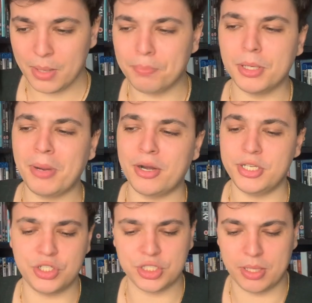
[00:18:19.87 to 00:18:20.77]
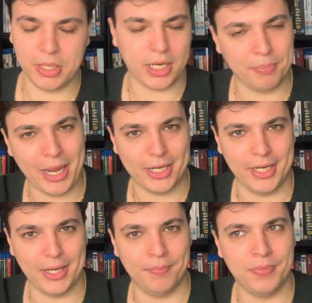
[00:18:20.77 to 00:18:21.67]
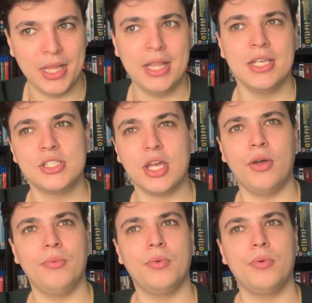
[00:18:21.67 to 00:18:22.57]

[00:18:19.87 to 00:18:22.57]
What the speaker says: But apparently he's just going to be a companion now. So